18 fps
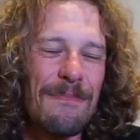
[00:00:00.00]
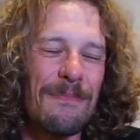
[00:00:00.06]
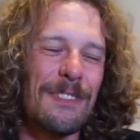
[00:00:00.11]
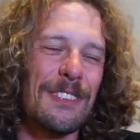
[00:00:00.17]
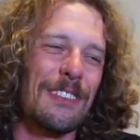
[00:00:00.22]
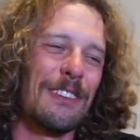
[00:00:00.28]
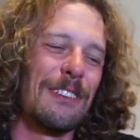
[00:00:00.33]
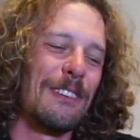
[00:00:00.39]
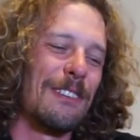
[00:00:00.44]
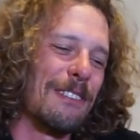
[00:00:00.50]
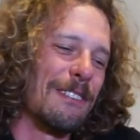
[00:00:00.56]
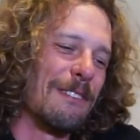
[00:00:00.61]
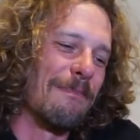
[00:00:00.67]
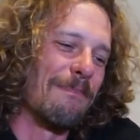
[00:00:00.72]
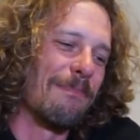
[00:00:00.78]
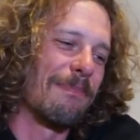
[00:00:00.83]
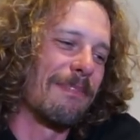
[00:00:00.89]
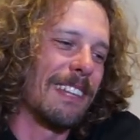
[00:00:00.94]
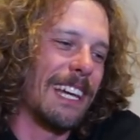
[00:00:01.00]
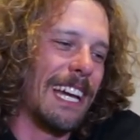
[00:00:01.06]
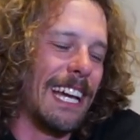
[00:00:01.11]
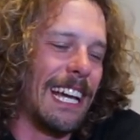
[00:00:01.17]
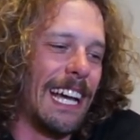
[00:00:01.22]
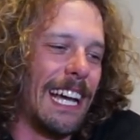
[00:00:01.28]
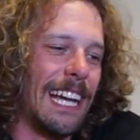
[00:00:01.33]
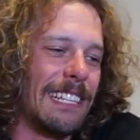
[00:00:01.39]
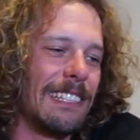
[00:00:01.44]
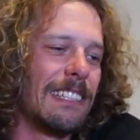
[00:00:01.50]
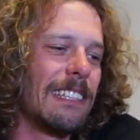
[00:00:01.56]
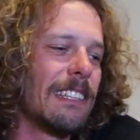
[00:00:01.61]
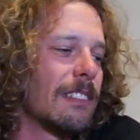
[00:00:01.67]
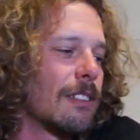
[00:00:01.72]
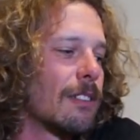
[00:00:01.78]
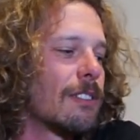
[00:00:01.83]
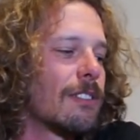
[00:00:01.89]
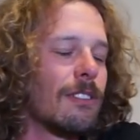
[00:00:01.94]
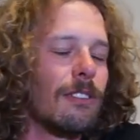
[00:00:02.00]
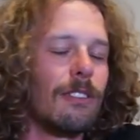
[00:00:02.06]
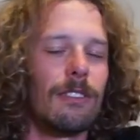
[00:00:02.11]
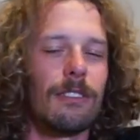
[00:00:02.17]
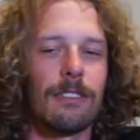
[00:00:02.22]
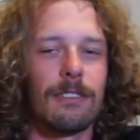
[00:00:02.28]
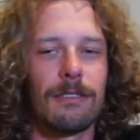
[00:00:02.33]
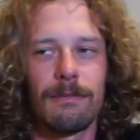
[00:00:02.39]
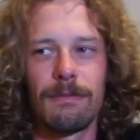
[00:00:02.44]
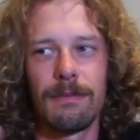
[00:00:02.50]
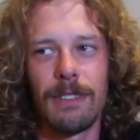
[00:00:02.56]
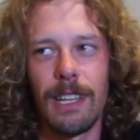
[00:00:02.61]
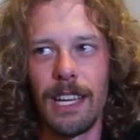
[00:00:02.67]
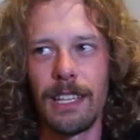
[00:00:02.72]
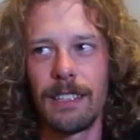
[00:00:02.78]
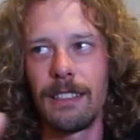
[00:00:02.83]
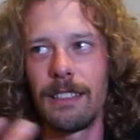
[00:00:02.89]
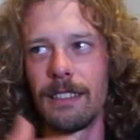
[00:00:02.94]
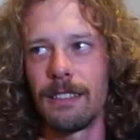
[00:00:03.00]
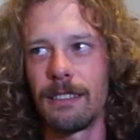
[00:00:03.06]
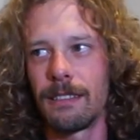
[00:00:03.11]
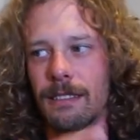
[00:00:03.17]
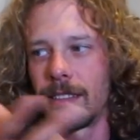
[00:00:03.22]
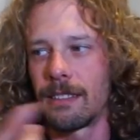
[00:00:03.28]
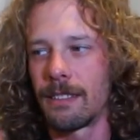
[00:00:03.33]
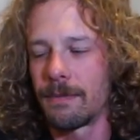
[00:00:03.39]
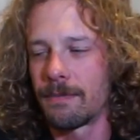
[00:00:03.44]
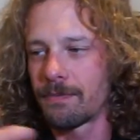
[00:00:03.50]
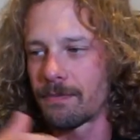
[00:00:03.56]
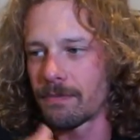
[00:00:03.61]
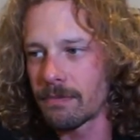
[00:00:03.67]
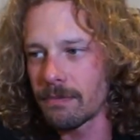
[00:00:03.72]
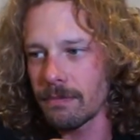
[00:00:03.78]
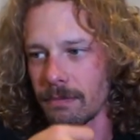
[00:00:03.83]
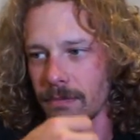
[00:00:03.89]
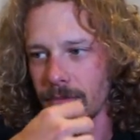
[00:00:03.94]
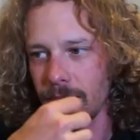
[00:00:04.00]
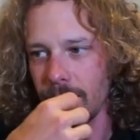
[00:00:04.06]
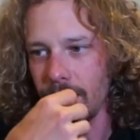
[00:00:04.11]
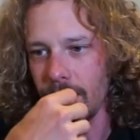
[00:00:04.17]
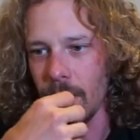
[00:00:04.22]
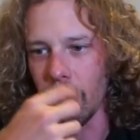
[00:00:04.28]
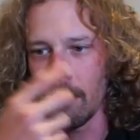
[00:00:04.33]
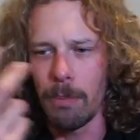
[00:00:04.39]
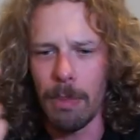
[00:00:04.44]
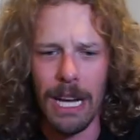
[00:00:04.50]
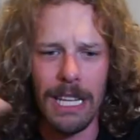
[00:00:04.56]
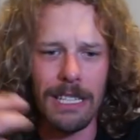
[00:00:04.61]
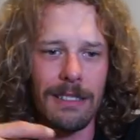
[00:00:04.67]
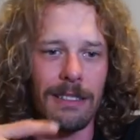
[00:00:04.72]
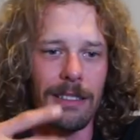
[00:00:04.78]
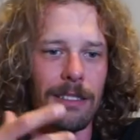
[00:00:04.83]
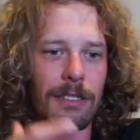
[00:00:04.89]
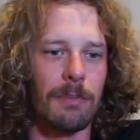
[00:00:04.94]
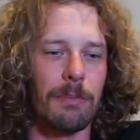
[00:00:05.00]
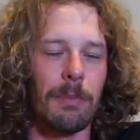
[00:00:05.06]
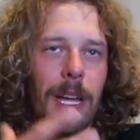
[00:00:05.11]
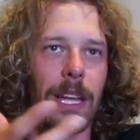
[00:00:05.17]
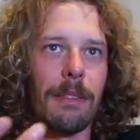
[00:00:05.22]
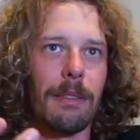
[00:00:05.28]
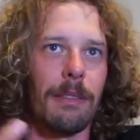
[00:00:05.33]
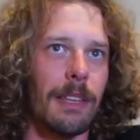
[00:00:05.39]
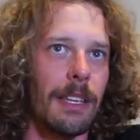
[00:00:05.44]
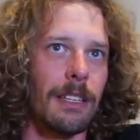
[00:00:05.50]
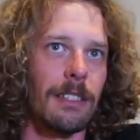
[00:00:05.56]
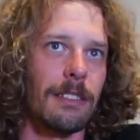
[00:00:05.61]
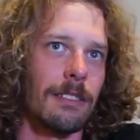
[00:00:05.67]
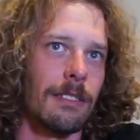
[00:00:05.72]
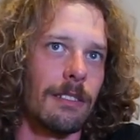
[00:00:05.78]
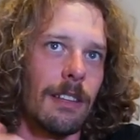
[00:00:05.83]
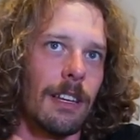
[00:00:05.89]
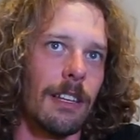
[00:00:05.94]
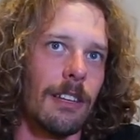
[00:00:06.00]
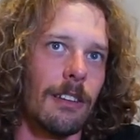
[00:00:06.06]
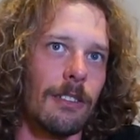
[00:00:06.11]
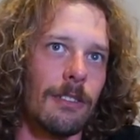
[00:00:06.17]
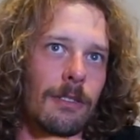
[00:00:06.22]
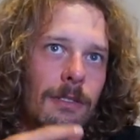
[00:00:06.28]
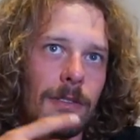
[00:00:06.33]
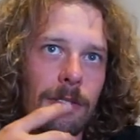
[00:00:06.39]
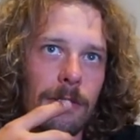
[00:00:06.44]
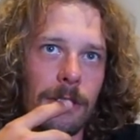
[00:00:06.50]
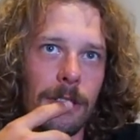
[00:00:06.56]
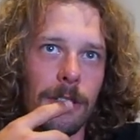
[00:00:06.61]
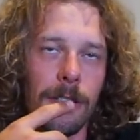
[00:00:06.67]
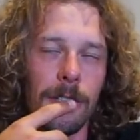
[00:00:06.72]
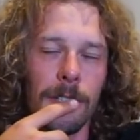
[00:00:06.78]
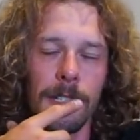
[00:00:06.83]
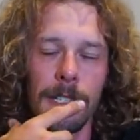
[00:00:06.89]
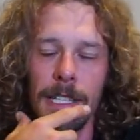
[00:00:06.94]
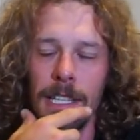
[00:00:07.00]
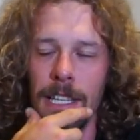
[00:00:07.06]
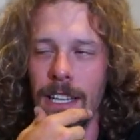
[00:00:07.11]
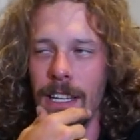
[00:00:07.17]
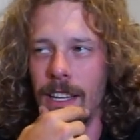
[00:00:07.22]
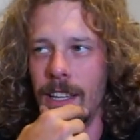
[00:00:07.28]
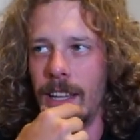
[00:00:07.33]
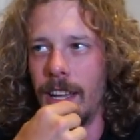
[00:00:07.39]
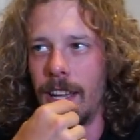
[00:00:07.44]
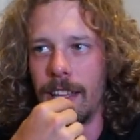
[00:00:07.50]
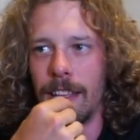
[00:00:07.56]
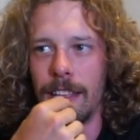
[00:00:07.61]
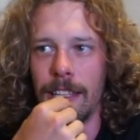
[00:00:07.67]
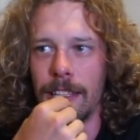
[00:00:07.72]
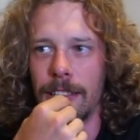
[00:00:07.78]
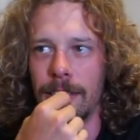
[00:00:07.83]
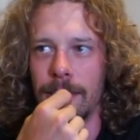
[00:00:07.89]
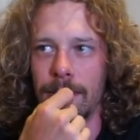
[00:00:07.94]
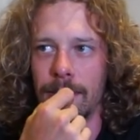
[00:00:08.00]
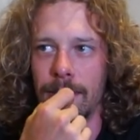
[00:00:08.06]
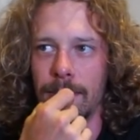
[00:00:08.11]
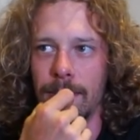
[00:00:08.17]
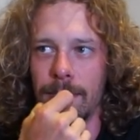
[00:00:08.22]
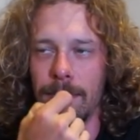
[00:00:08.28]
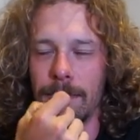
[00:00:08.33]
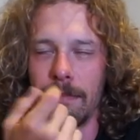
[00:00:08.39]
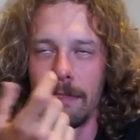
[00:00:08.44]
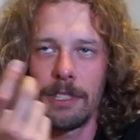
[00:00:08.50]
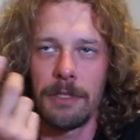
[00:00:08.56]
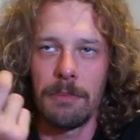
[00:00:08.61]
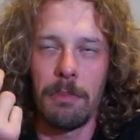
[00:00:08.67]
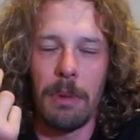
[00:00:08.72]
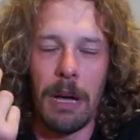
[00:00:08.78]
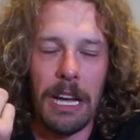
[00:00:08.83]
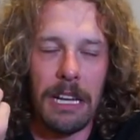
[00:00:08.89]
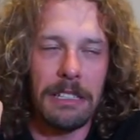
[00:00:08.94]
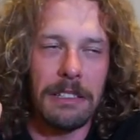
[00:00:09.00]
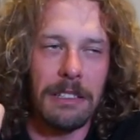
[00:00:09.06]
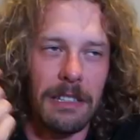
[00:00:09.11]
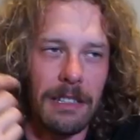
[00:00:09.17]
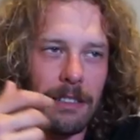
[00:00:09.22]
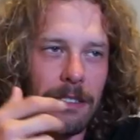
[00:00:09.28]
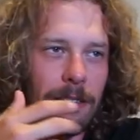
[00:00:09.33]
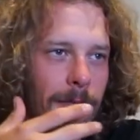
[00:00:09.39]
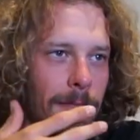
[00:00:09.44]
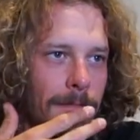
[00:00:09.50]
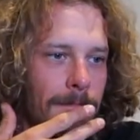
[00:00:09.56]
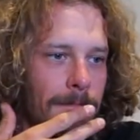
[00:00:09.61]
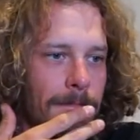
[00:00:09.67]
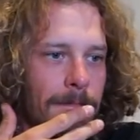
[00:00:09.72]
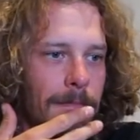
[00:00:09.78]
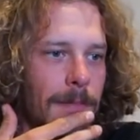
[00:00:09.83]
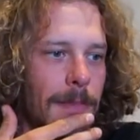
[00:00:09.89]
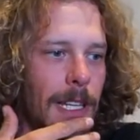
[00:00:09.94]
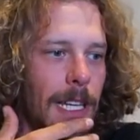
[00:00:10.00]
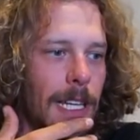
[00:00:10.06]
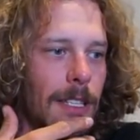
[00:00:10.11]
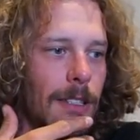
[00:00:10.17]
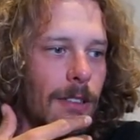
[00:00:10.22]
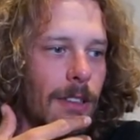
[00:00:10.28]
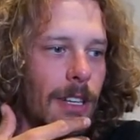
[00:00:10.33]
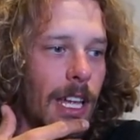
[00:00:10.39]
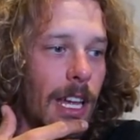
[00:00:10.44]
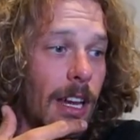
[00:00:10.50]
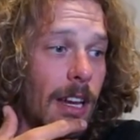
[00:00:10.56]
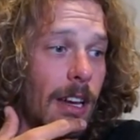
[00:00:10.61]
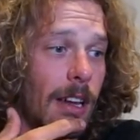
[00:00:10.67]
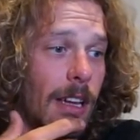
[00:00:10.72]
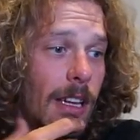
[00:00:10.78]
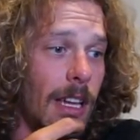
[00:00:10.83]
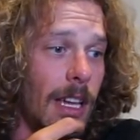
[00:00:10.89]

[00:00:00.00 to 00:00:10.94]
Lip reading: So I didn't pass these bad things, I know, mm-hmm. you know, and it's past and I don't care.